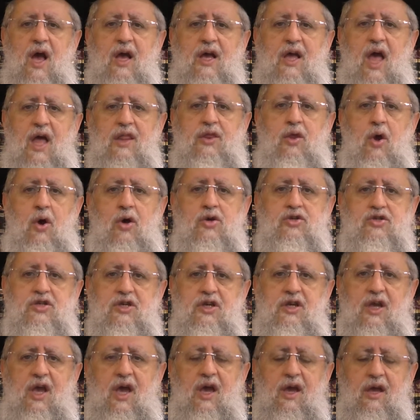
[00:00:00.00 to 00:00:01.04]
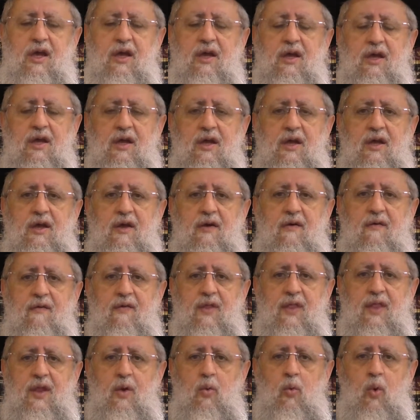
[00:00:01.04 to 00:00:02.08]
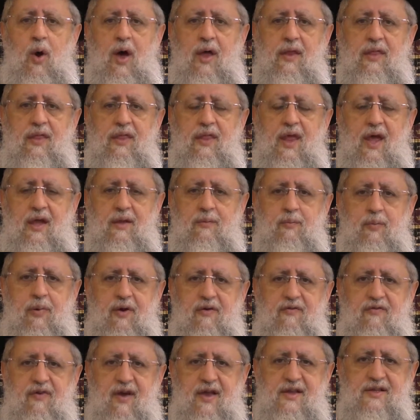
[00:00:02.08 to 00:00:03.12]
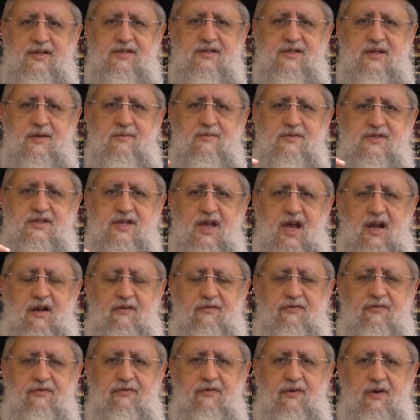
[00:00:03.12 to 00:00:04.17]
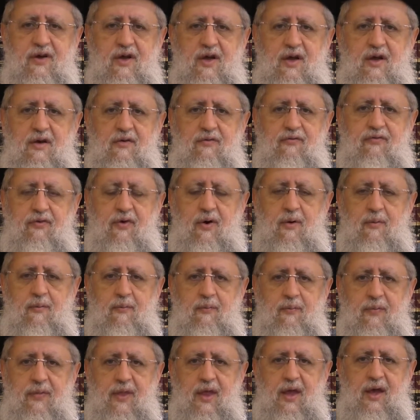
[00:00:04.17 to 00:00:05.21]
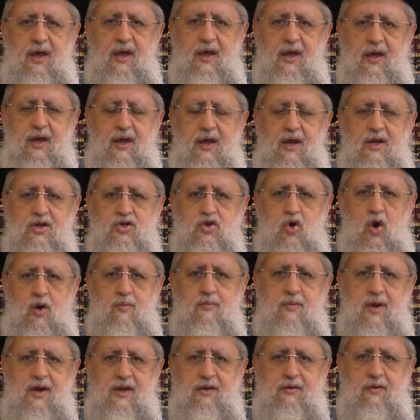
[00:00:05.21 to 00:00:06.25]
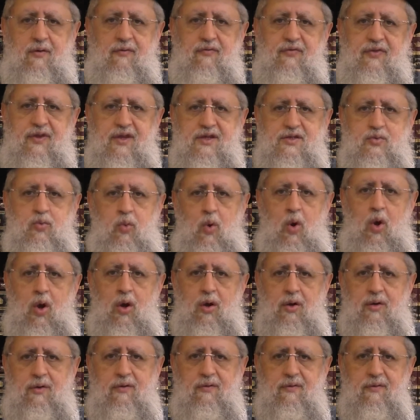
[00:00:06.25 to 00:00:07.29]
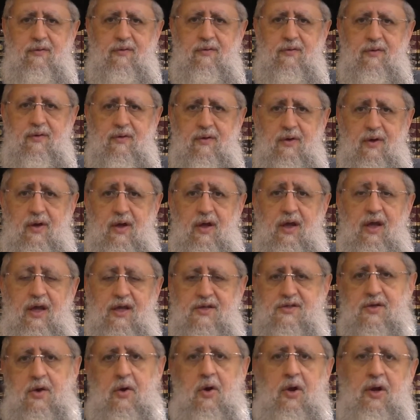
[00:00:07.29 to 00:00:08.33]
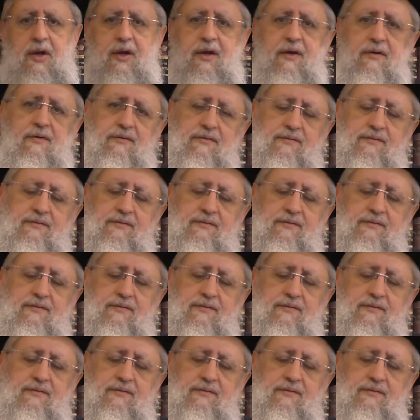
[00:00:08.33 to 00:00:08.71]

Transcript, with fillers: Kadosh yeh, the one that prevents himself from the enjoyment of this world, is holy.